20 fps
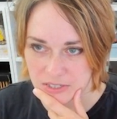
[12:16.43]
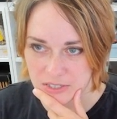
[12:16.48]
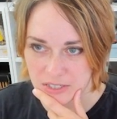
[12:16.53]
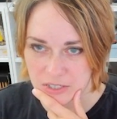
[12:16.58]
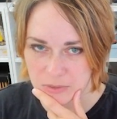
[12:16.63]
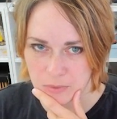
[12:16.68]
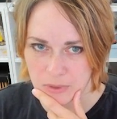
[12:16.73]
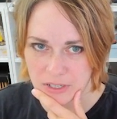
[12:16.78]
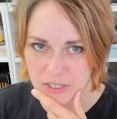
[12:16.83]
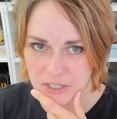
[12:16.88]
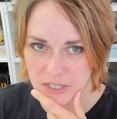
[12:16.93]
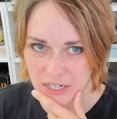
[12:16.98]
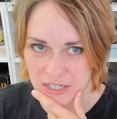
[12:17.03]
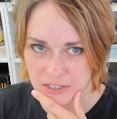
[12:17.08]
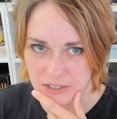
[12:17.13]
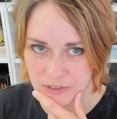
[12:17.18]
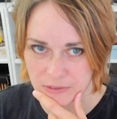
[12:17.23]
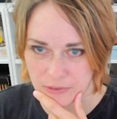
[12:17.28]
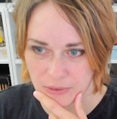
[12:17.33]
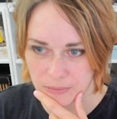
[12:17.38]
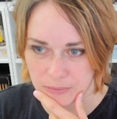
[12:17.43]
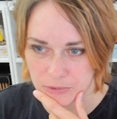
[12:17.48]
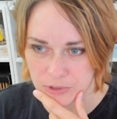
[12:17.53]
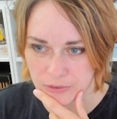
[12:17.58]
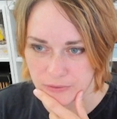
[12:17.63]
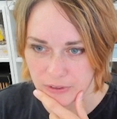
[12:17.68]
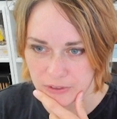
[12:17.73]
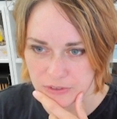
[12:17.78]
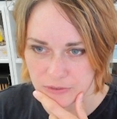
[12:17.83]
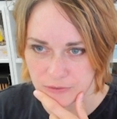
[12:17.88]
This one is actually from
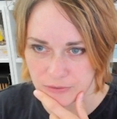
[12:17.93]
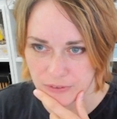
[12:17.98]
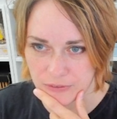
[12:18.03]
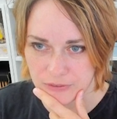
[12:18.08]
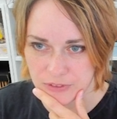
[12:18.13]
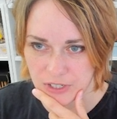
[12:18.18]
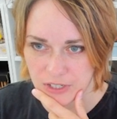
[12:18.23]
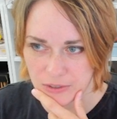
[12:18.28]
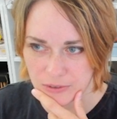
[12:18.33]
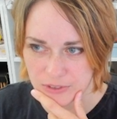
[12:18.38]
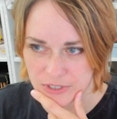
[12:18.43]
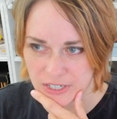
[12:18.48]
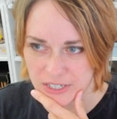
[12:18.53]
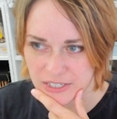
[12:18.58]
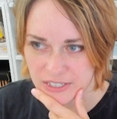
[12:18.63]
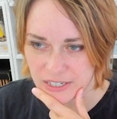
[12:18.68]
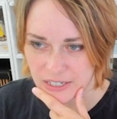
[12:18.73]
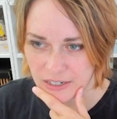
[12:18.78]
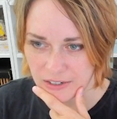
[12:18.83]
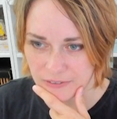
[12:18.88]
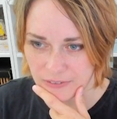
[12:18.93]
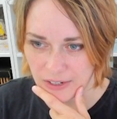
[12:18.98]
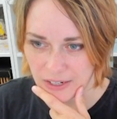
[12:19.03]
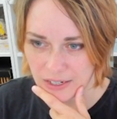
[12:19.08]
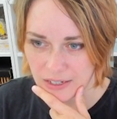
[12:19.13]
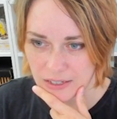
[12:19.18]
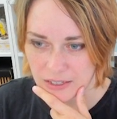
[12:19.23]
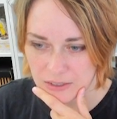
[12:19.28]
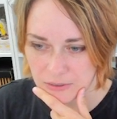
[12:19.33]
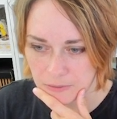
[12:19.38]
2015 or 16, I
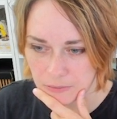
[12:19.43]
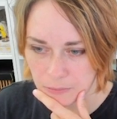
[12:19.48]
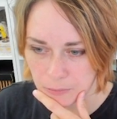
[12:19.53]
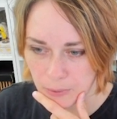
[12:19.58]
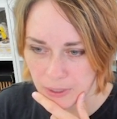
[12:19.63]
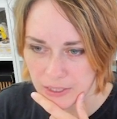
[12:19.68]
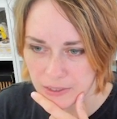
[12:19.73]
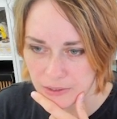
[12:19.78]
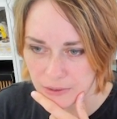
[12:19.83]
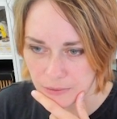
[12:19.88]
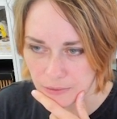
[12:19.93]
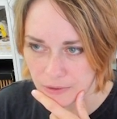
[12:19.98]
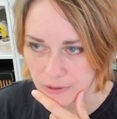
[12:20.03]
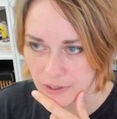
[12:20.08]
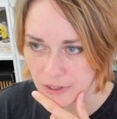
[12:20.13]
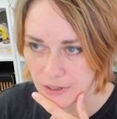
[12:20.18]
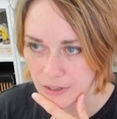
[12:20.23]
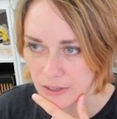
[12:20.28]
think. Way newer.